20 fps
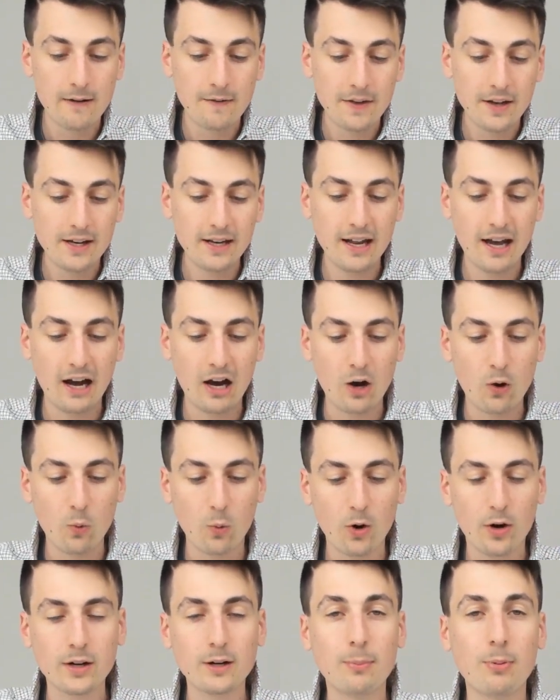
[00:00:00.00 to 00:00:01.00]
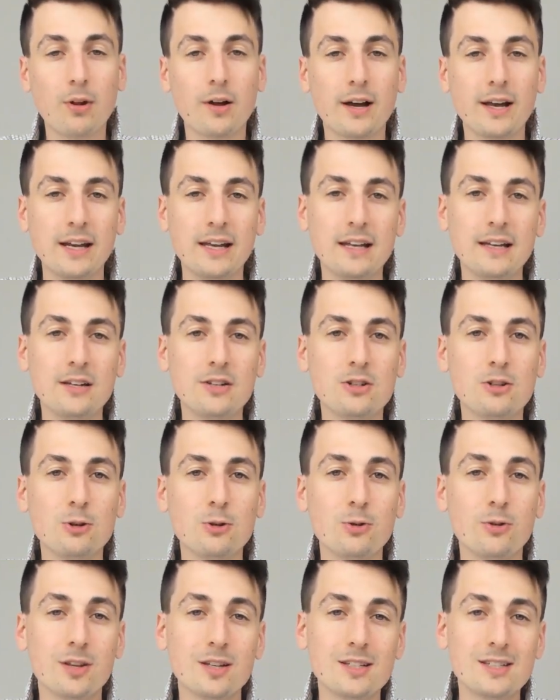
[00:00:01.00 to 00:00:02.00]
Now we're going to plug it
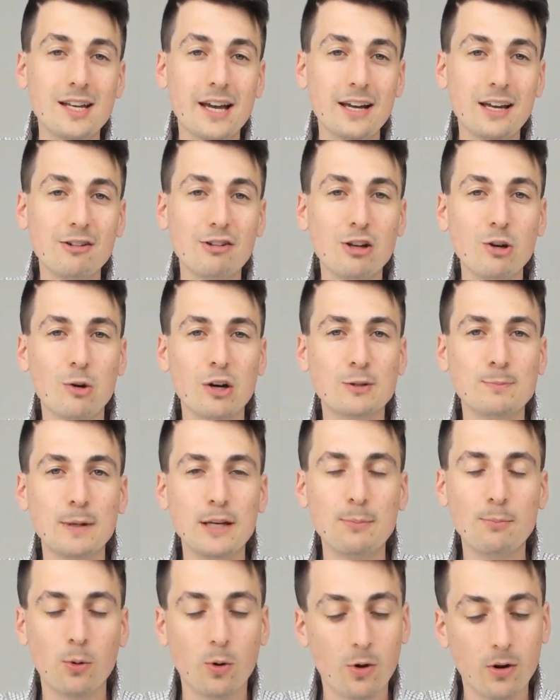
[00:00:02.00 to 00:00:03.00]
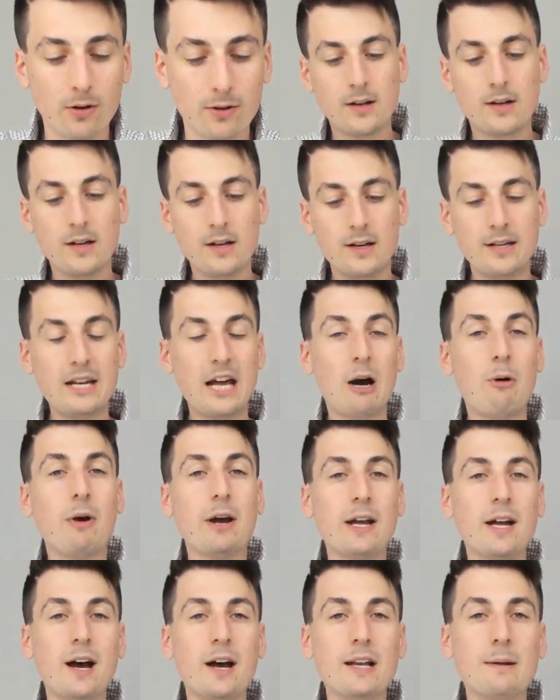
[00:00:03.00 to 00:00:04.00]
into the second USB port. Now I
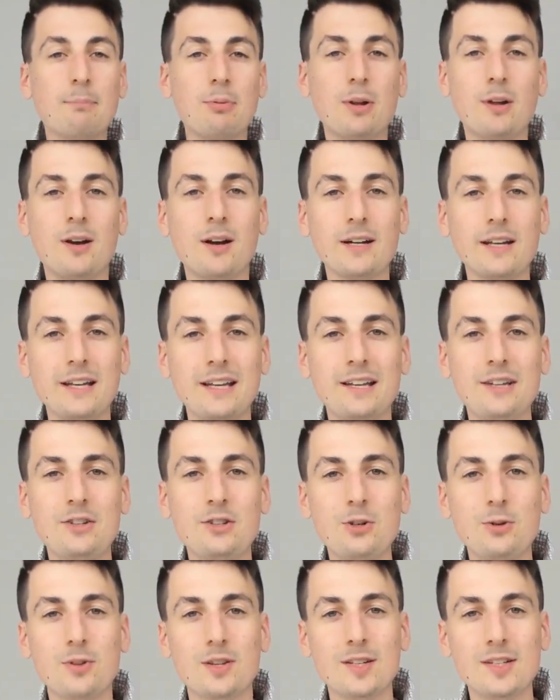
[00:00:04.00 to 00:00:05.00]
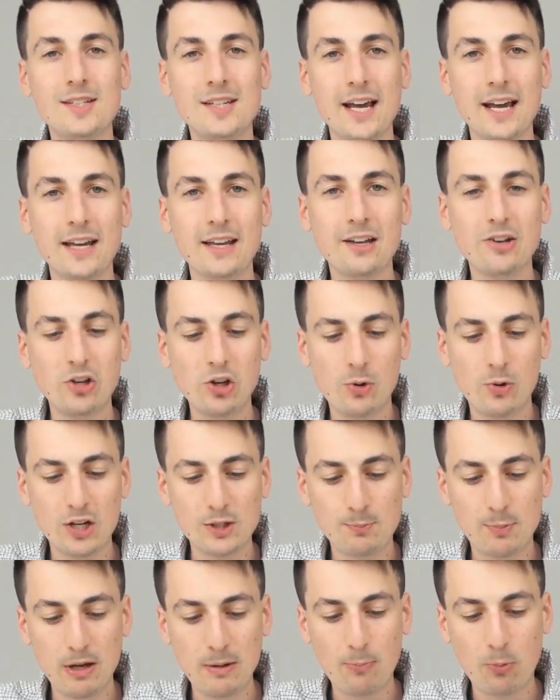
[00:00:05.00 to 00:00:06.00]
got it plugged into the second
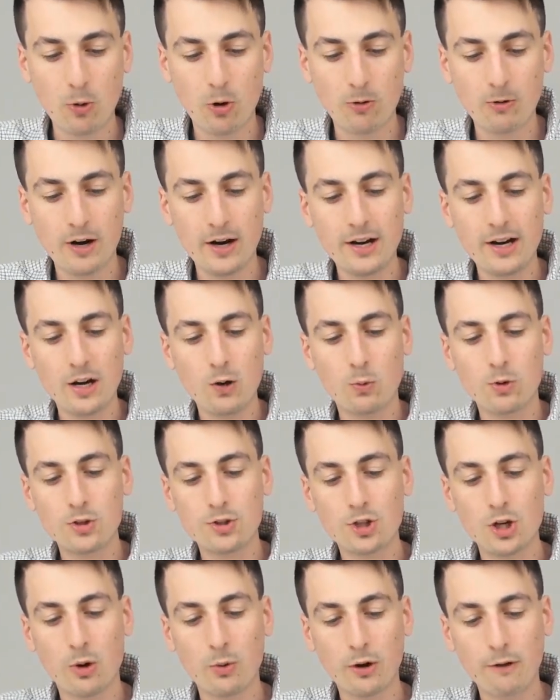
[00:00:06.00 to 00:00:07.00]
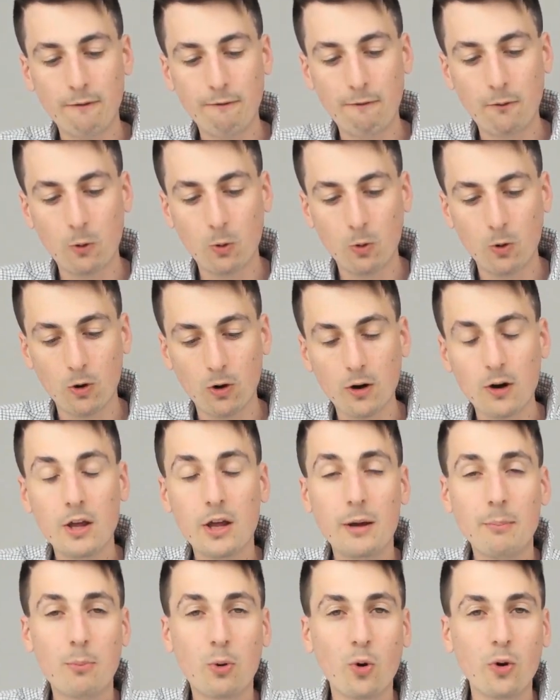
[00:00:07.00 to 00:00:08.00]
USB port right here. We're showing
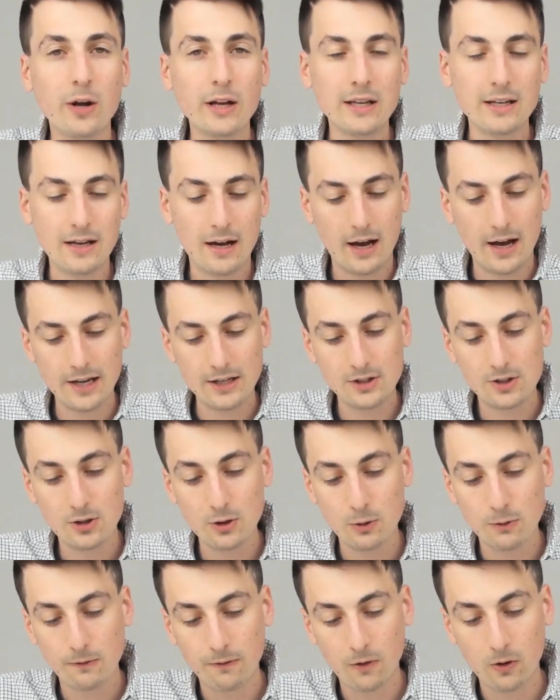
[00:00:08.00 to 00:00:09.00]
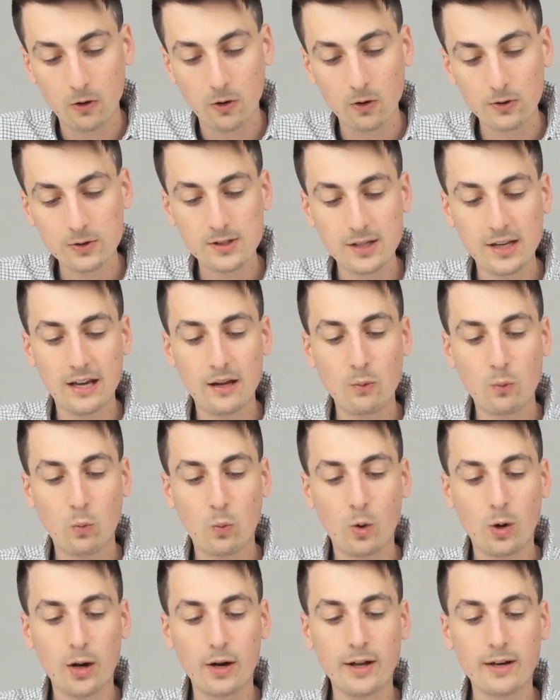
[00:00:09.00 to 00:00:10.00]
4.92 volts and
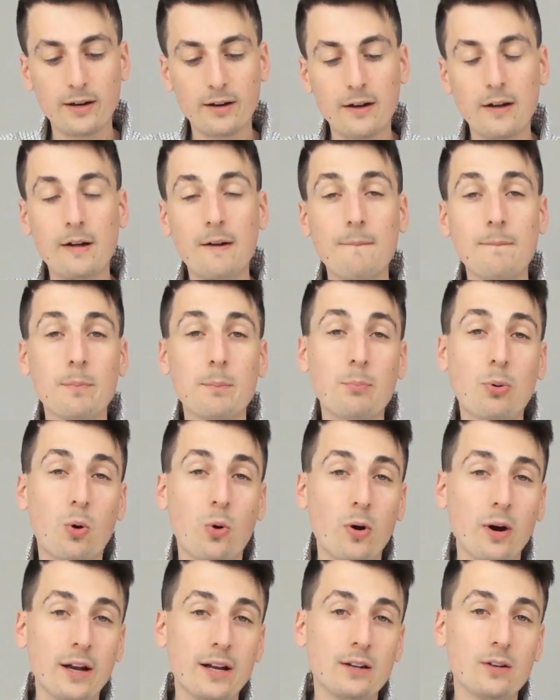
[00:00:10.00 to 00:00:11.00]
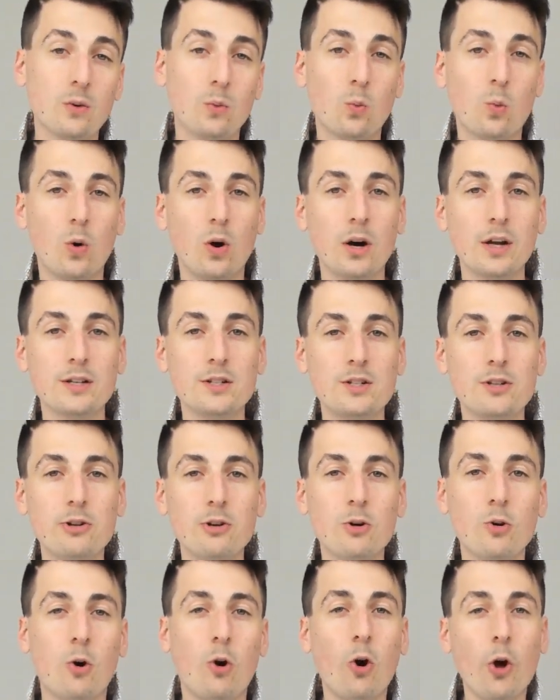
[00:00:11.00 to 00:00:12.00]
1
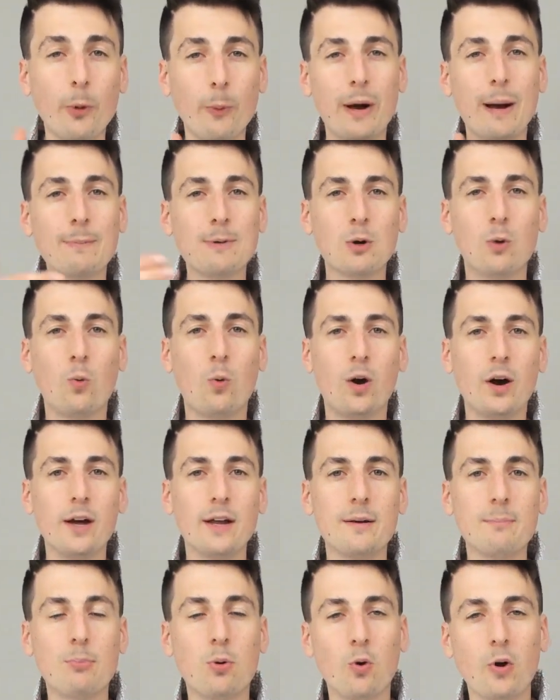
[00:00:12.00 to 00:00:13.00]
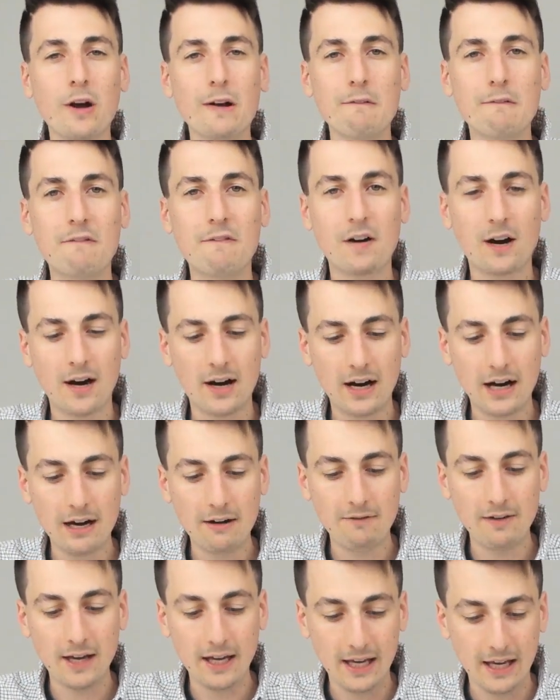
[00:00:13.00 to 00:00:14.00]
0.12 all the way up to
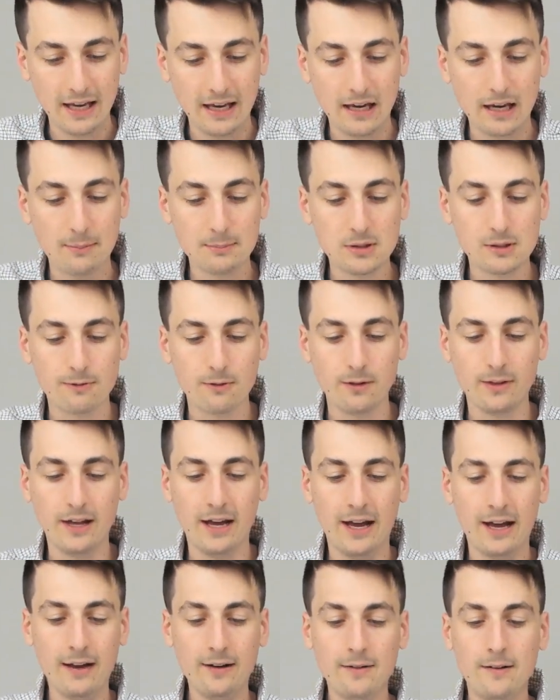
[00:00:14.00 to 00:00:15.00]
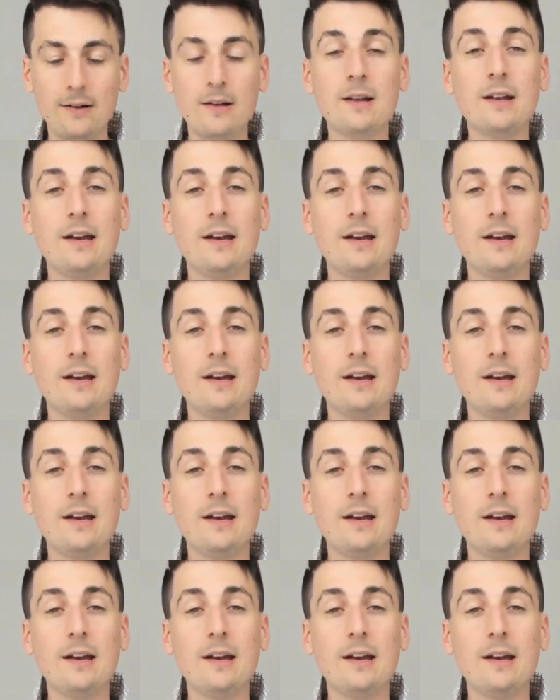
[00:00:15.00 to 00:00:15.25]
1.5 amps for that.